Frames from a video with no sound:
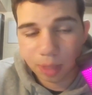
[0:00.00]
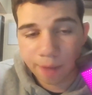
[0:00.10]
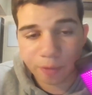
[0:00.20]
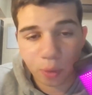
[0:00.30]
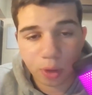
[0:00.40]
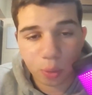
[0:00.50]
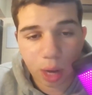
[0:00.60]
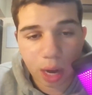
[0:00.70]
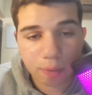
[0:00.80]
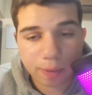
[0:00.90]
If they're in a
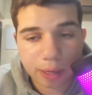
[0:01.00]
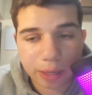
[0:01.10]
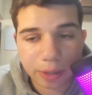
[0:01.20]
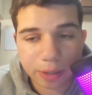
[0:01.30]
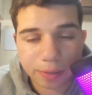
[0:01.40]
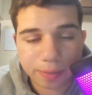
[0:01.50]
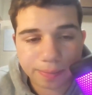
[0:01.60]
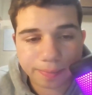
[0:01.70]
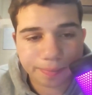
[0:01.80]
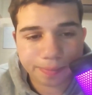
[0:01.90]
wild card,
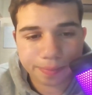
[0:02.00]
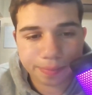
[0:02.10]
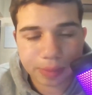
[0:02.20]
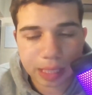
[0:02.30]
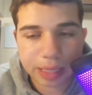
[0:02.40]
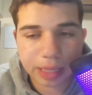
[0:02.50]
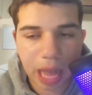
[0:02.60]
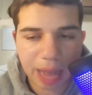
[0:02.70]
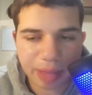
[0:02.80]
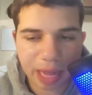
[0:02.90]

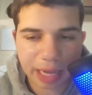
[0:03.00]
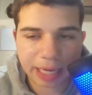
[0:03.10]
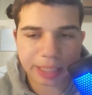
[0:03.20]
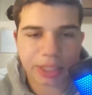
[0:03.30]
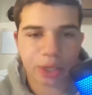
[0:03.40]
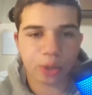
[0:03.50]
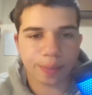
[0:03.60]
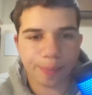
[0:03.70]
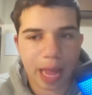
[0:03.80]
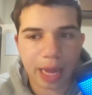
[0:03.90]
I'm not necessarily
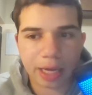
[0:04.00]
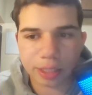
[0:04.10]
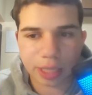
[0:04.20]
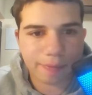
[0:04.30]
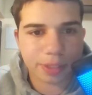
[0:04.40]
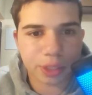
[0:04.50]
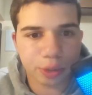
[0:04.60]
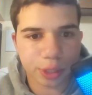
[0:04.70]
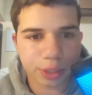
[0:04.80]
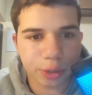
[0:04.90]
mad because obviously
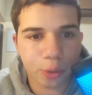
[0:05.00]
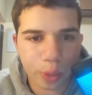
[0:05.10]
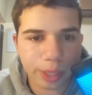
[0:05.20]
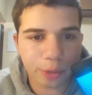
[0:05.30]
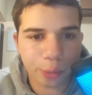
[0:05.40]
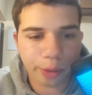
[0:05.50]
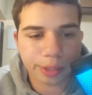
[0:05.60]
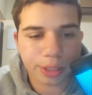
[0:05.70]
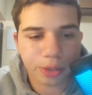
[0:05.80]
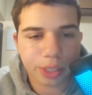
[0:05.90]
you could still win the
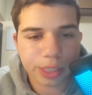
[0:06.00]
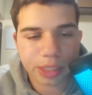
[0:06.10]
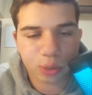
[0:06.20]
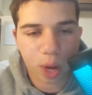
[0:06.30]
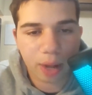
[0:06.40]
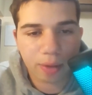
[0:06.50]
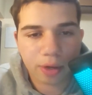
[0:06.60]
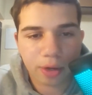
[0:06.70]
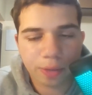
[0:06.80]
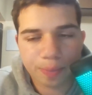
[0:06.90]
World Series as a wild
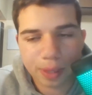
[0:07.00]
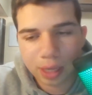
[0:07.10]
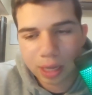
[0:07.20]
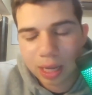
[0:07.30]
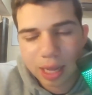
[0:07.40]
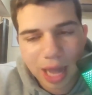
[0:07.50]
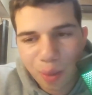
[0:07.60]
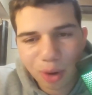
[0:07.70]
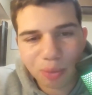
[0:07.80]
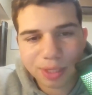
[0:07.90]
card, but I
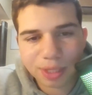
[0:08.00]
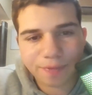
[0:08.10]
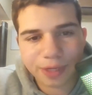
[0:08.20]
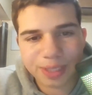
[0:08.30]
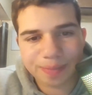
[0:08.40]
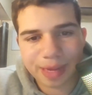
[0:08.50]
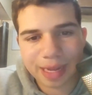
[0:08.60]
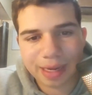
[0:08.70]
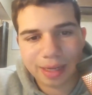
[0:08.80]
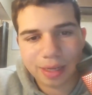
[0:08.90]
want to win the division,
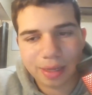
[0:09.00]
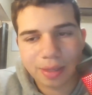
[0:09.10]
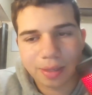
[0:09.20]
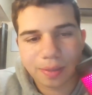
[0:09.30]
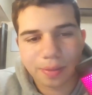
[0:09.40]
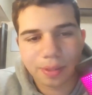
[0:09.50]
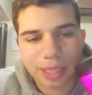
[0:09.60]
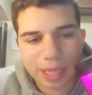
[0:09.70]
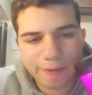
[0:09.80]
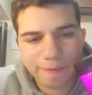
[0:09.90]
man.
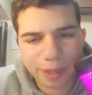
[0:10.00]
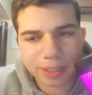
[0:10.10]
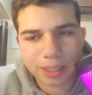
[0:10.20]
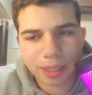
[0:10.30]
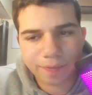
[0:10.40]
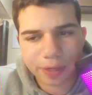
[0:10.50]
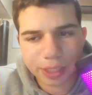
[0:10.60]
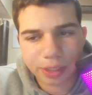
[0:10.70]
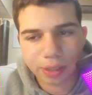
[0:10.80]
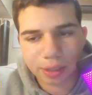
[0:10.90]
Give us the
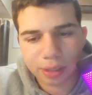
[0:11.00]
division.